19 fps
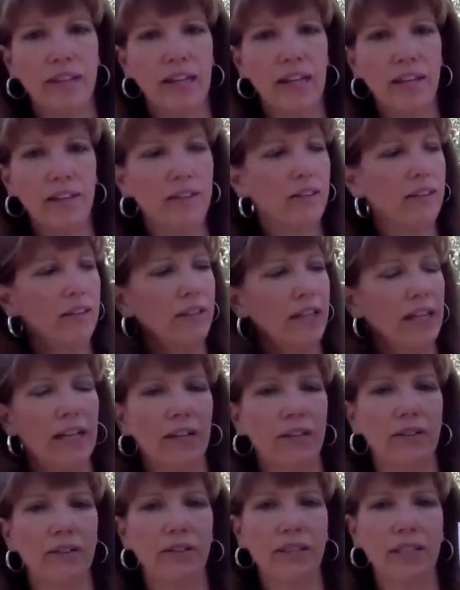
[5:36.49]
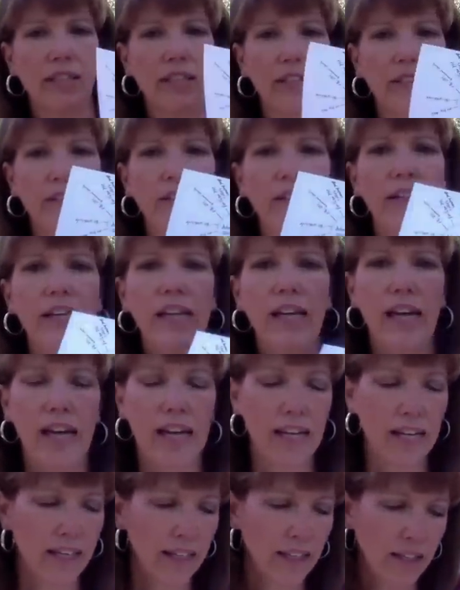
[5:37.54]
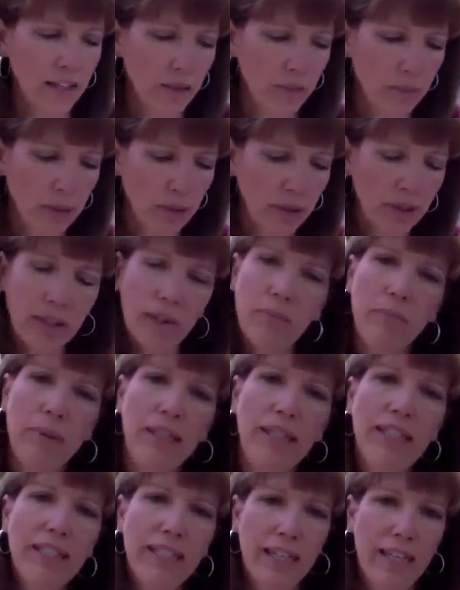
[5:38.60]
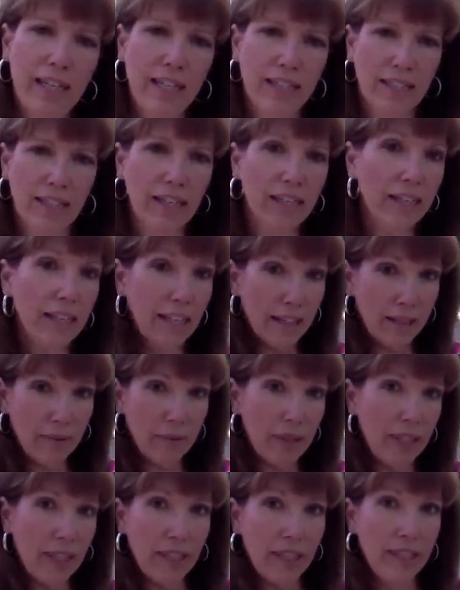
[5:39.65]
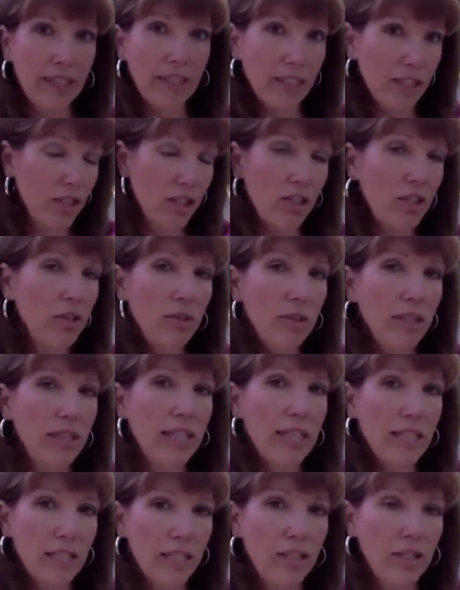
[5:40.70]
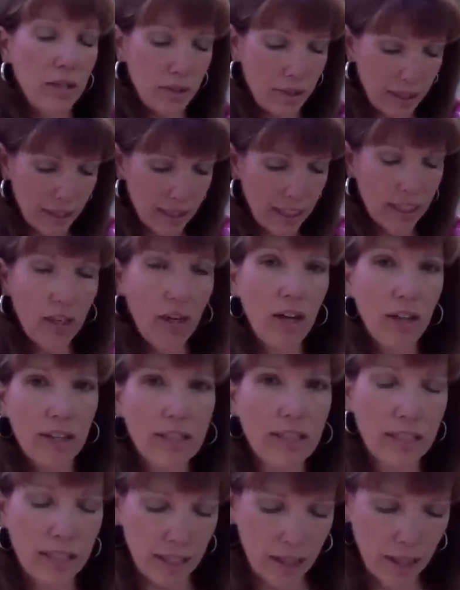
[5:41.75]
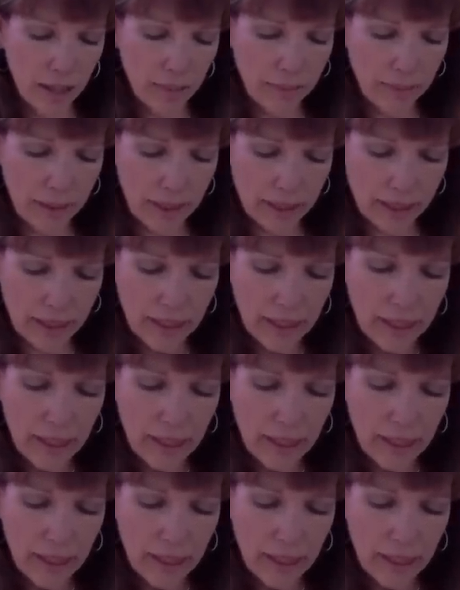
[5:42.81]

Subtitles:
other little arrows here, and wrote the mini tasks, kind of like the to-do things to do to get all this accomplished.